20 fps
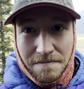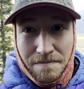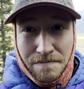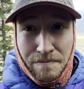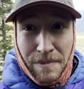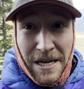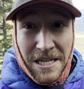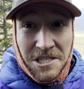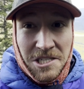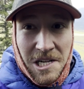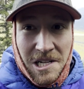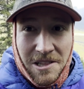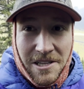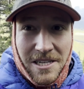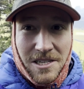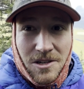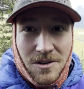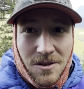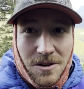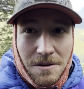basically
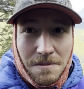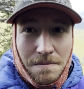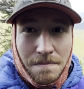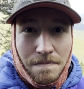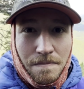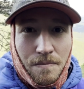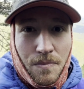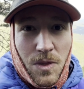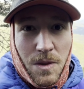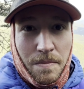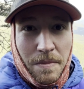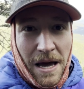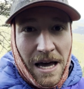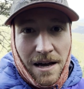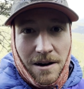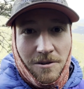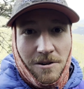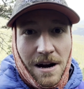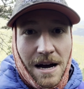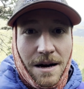doing
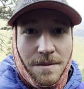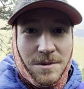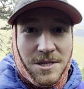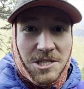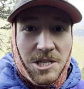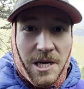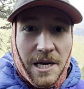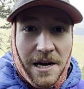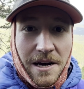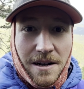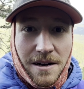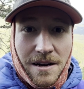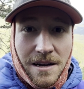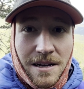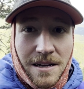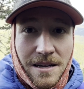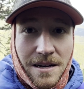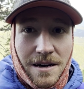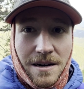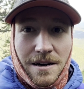panoramas again
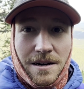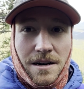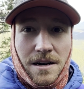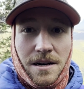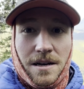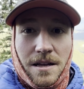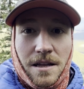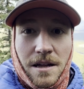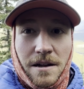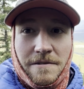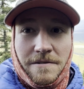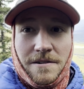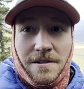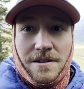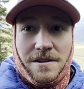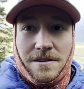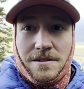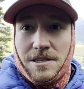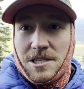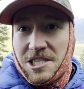for
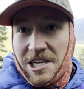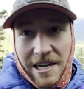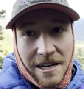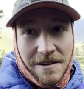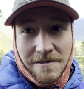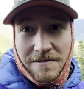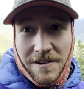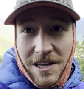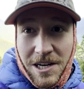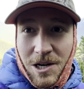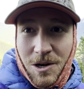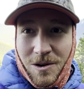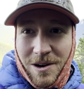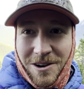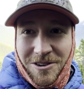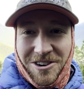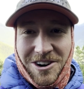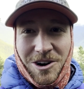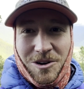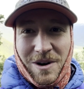the second video in a
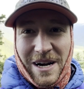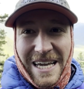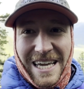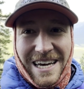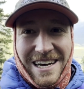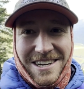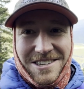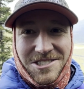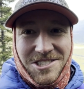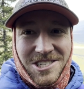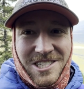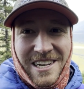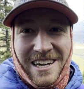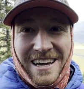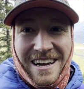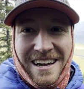row, I guess.